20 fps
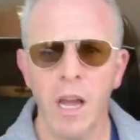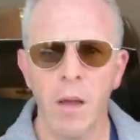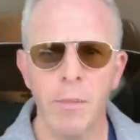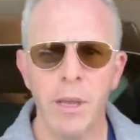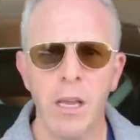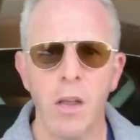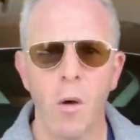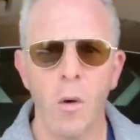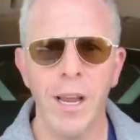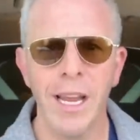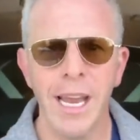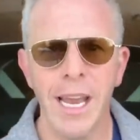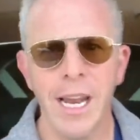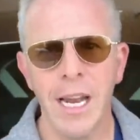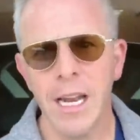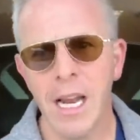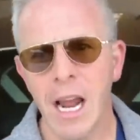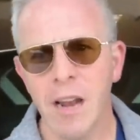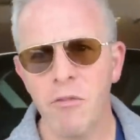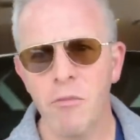I'll be going in
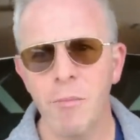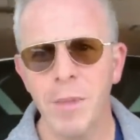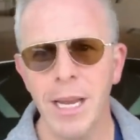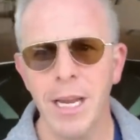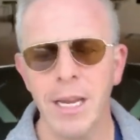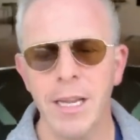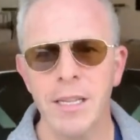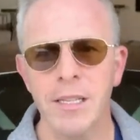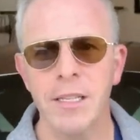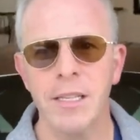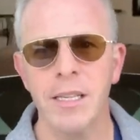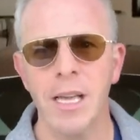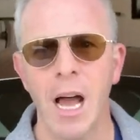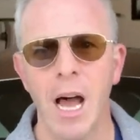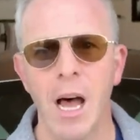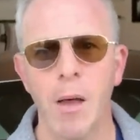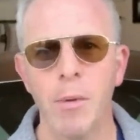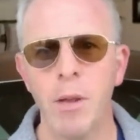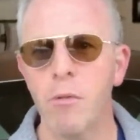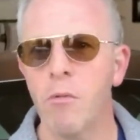and out of meetings.
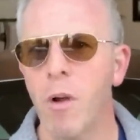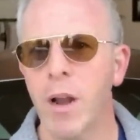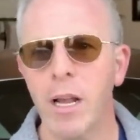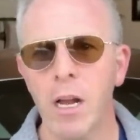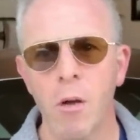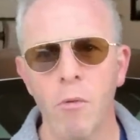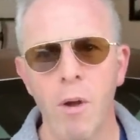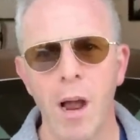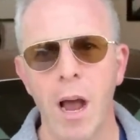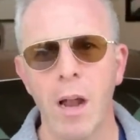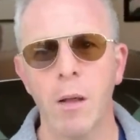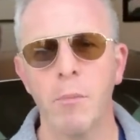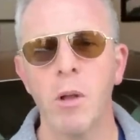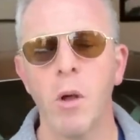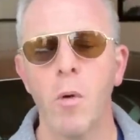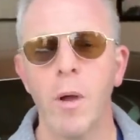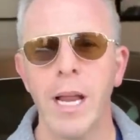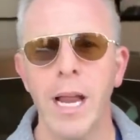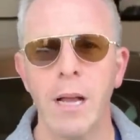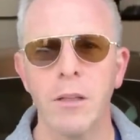I'll be running around. I'm
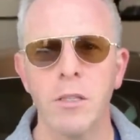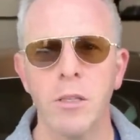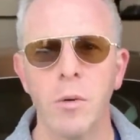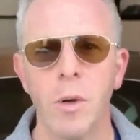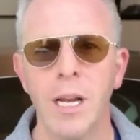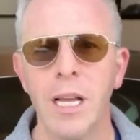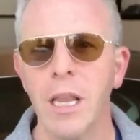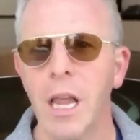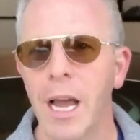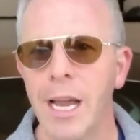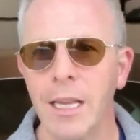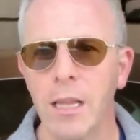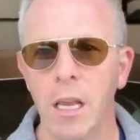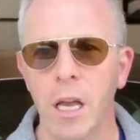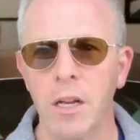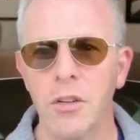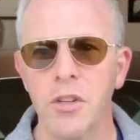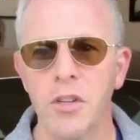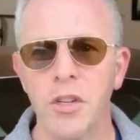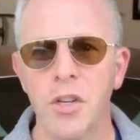going out to a client
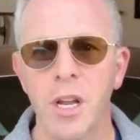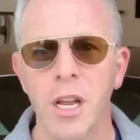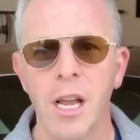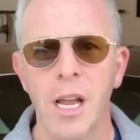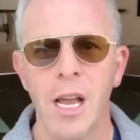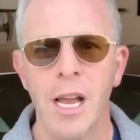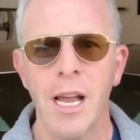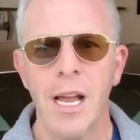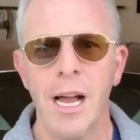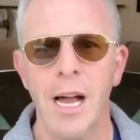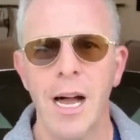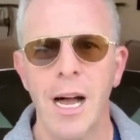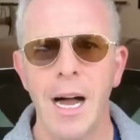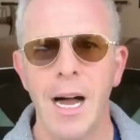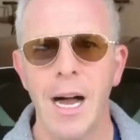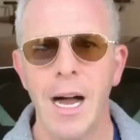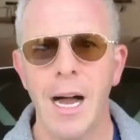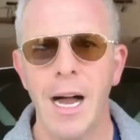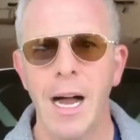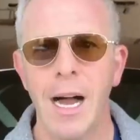lunch.
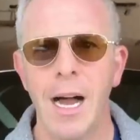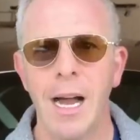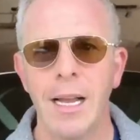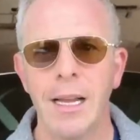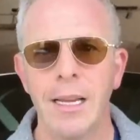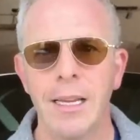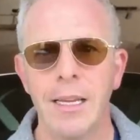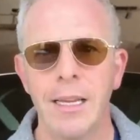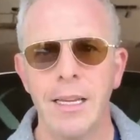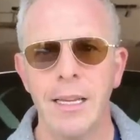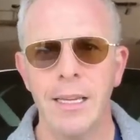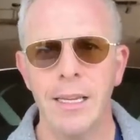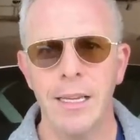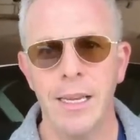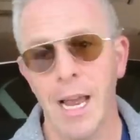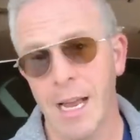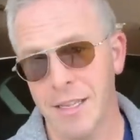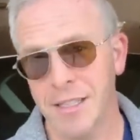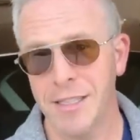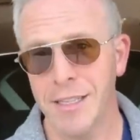
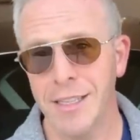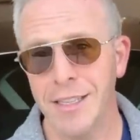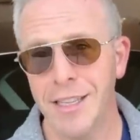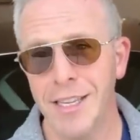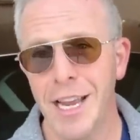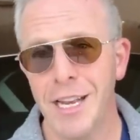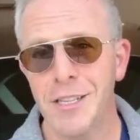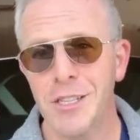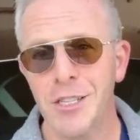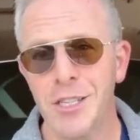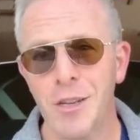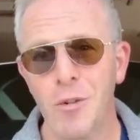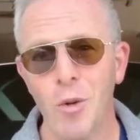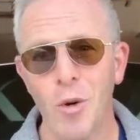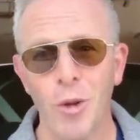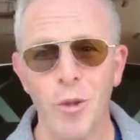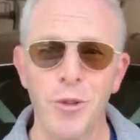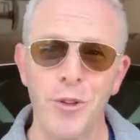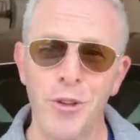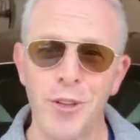Yes, in the agency
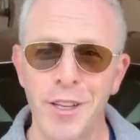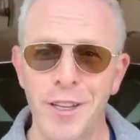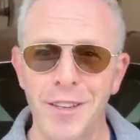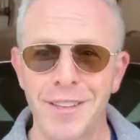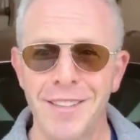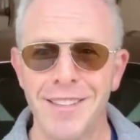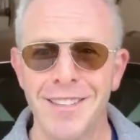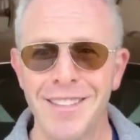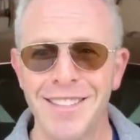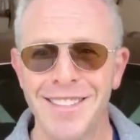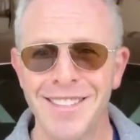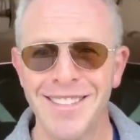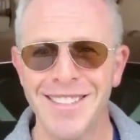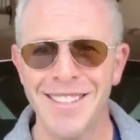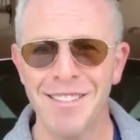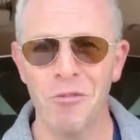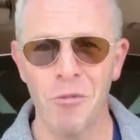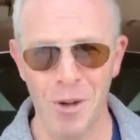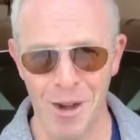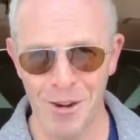world, you can
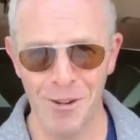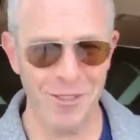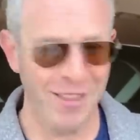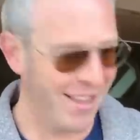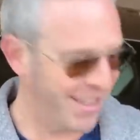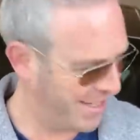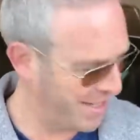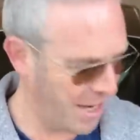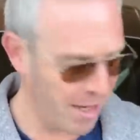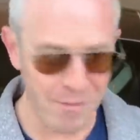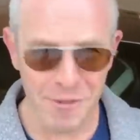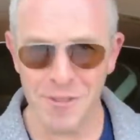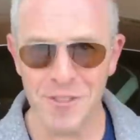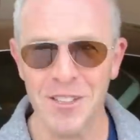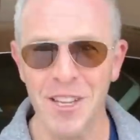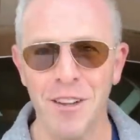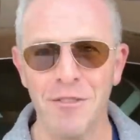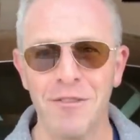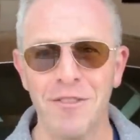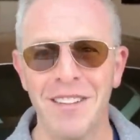wear this type of
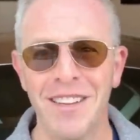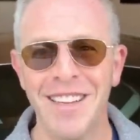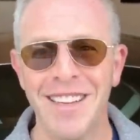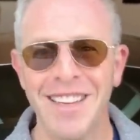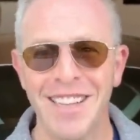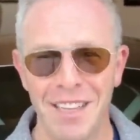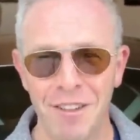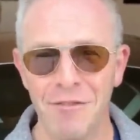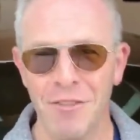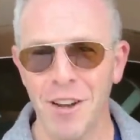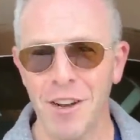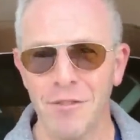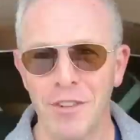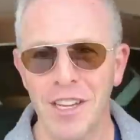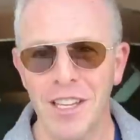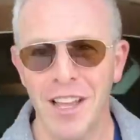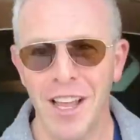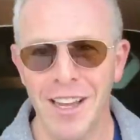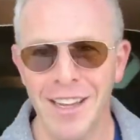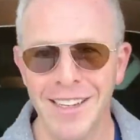stuff in front of a
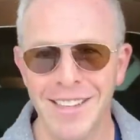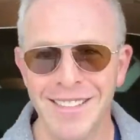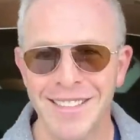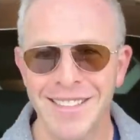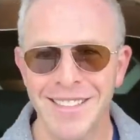client.